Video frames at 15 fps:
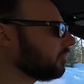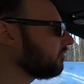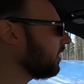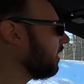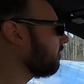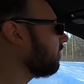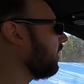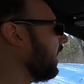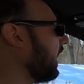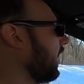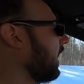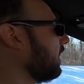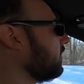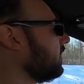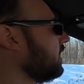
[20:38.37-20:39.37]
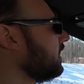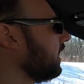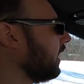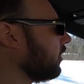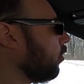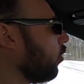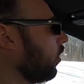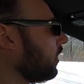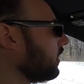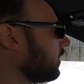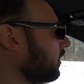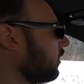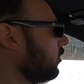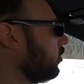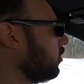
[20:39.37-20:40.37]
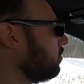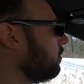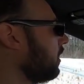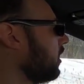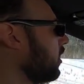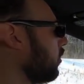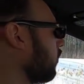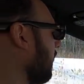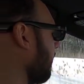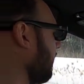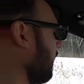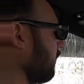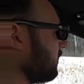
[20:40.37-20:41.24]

time I've ever had an oil and lube where